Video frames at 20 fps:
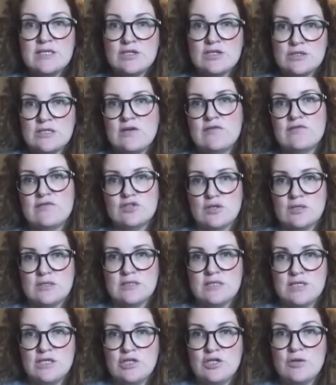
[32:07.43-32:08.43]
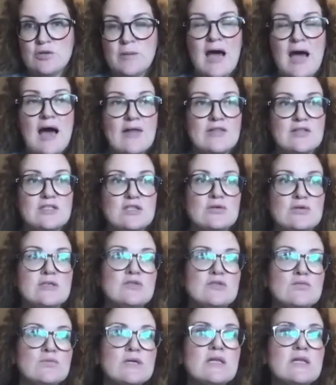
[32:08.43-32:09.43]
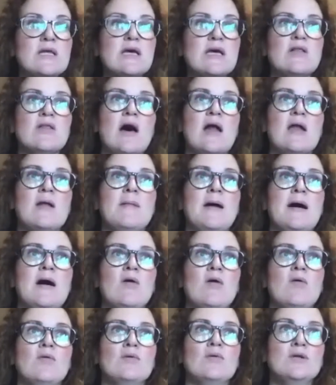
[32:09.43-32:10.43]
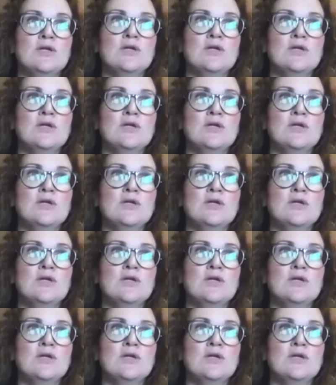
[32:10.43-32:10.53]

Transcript: yourself and trusting in your path. So it's really a lot about,